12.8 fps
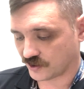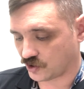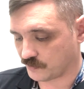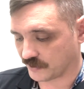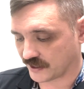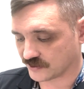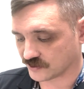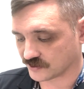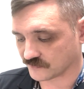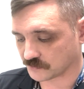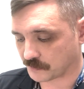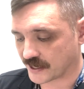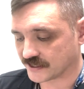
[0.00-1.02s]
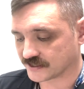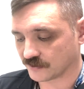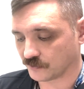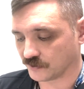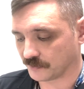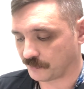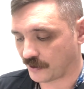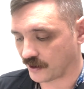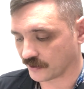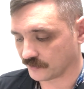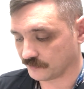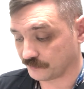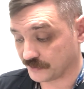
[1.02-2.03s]
cubic inches of space when the
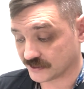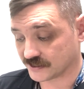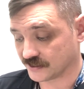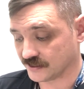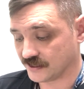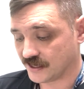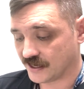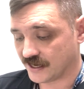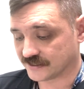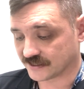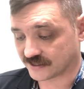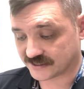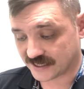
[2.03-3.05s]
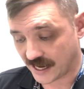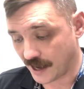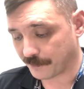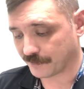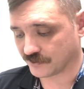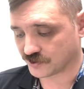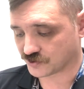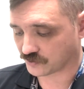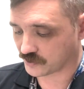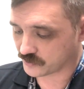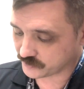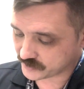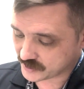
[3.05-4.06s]
piston is at the top of the
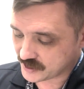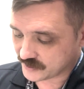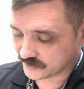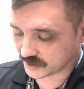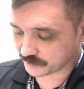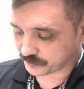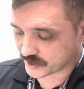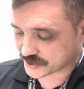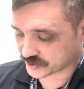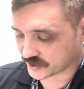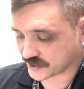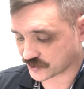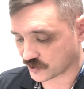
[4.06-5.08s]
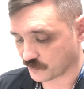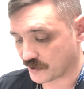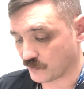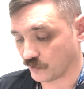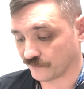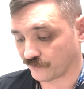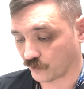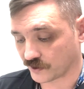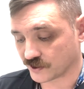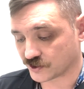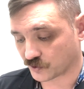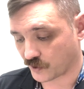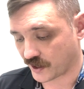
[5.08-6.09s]
stroke, the compression ratio will be 140 to
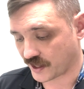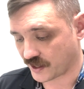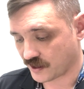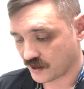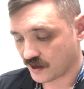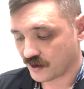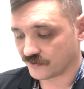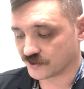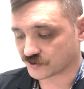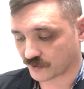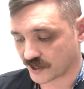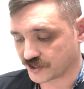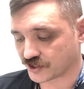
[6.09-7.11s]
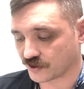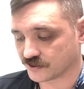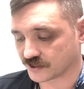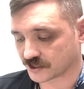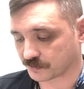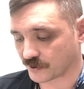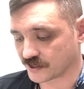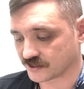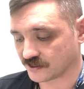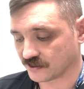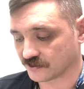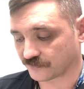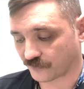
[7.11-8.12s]
20. This ratio is expressed in
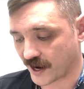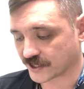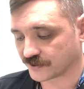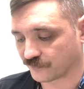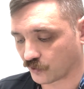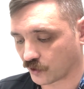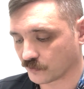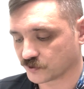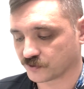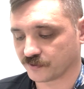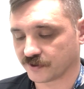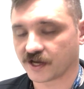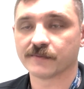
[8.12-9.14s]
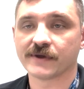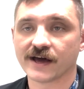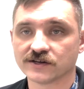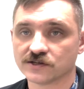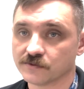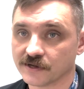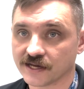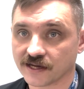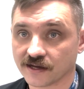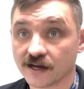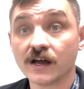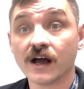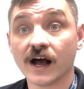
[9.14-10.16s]
this fraction form, which would come down to
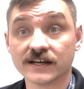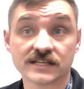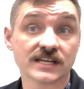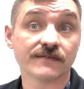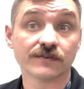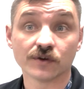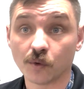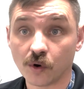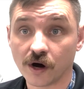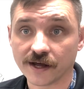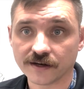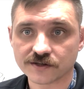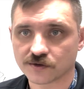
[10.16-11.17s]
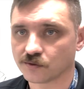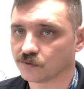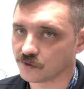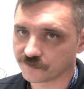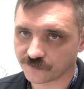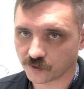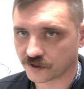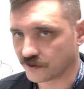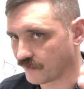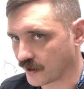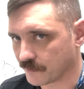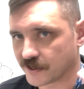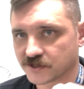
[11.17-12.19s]
being a 7 to 1. So 140
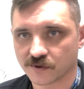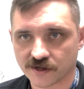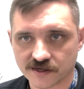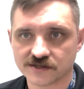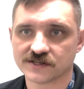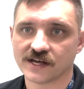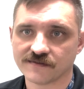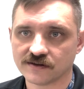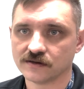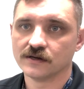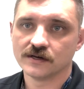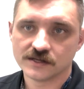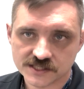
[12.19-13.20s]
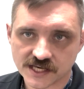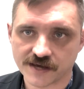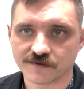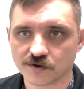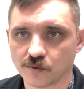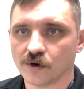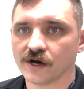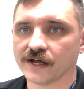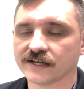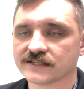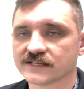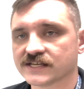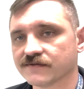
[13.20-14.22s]
divided by 20 is 7 to 1.
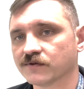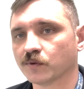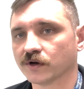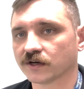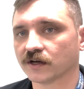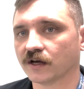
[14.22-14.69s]
That's a 7 to 1